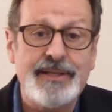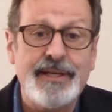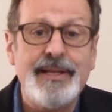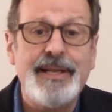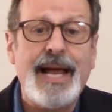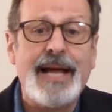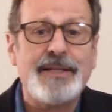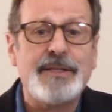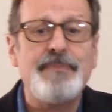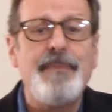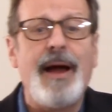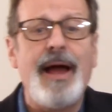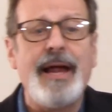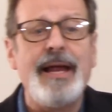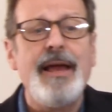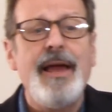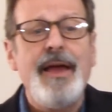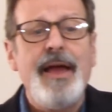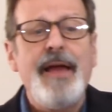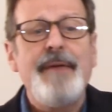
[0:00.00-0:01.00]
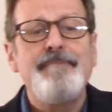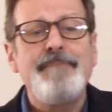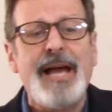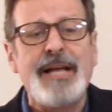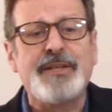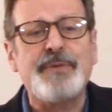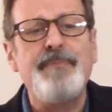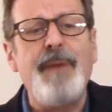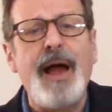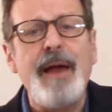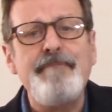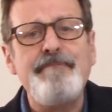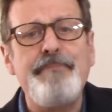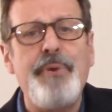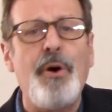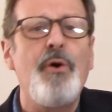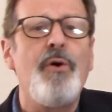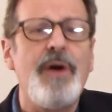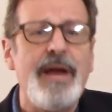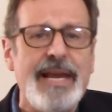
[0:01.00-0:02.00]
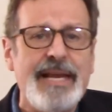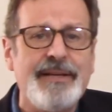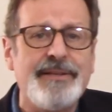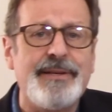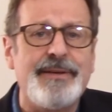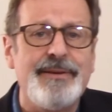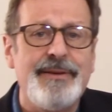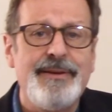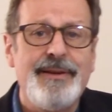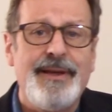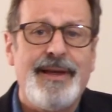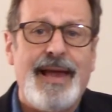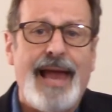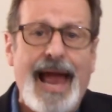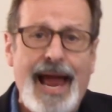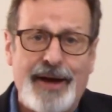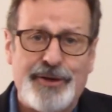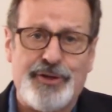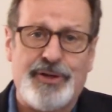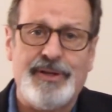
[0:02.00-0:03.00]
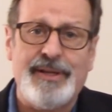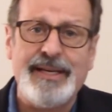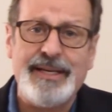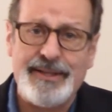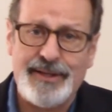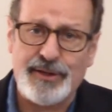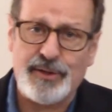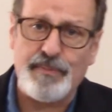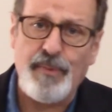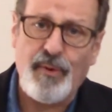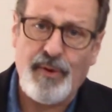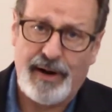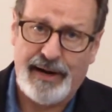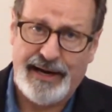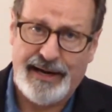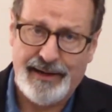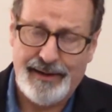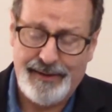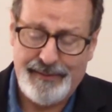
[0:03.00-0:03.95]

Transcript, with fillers: And that's my that's my point, actually, this morning.